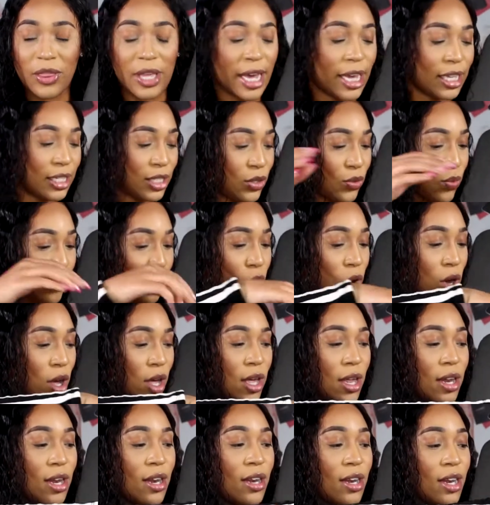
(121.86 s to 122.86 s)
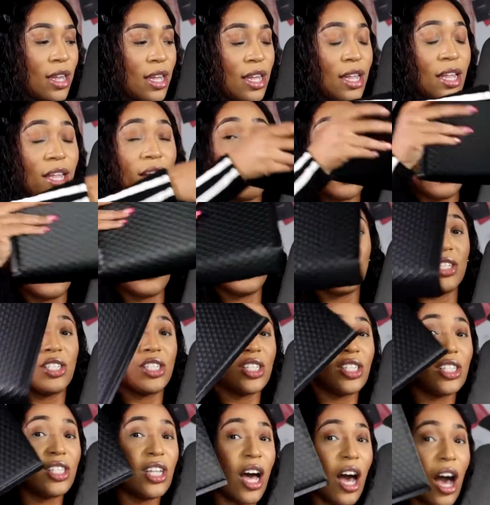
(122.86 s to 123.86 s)
That's one. This
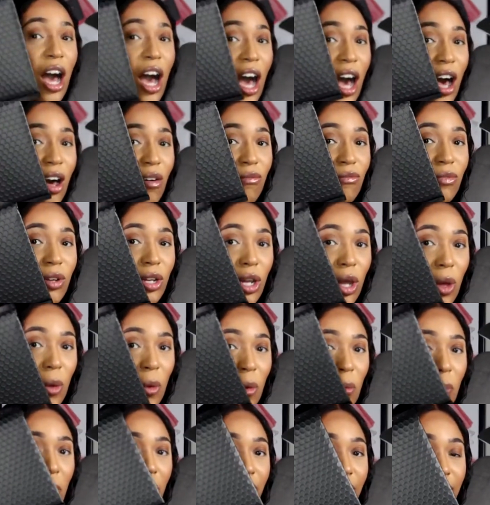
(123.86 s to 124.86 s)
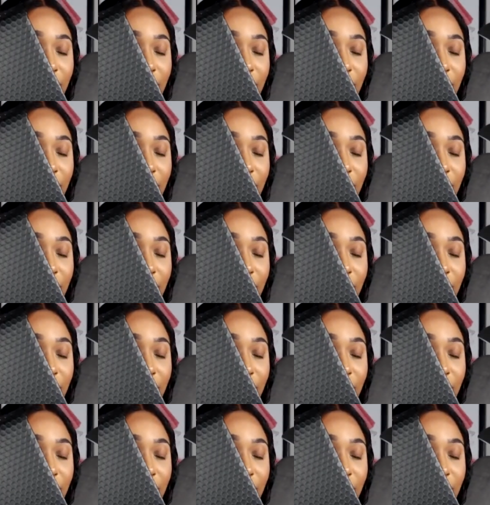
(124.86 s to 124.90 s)
is the envelope